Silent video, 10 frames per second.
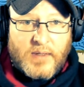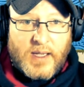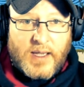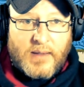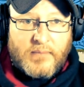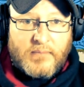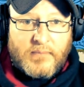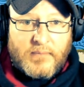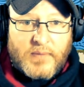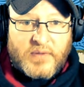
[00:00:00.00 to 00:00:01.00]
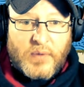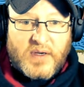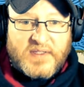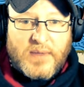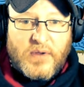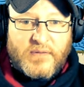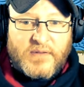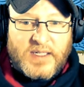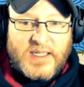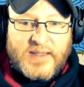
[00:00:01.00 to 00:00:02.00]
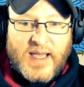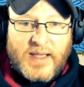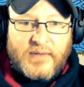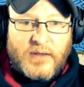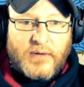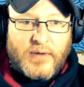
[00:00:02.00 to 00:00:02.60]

as well, because then we'd have cleared that interior